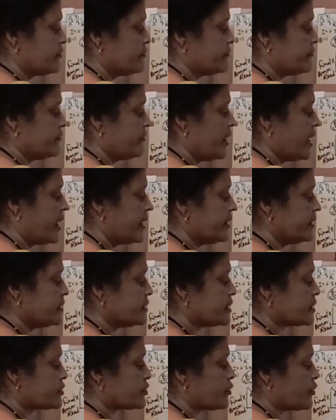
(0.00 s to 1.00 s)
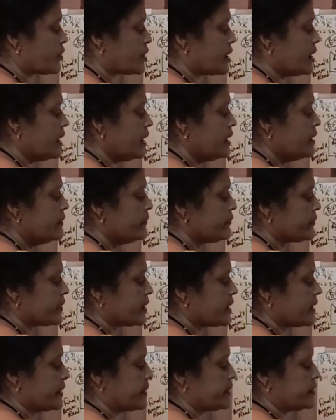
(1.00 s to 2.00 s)
Find the total
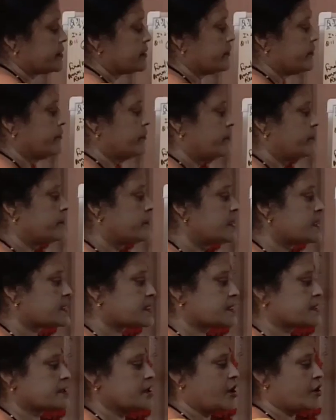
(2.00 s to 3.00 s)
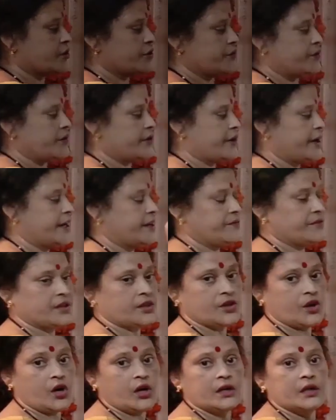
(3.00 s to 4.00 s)
current. This is how you will ready
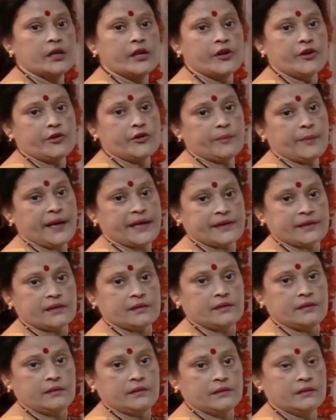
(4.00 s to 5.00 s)
with your numerical.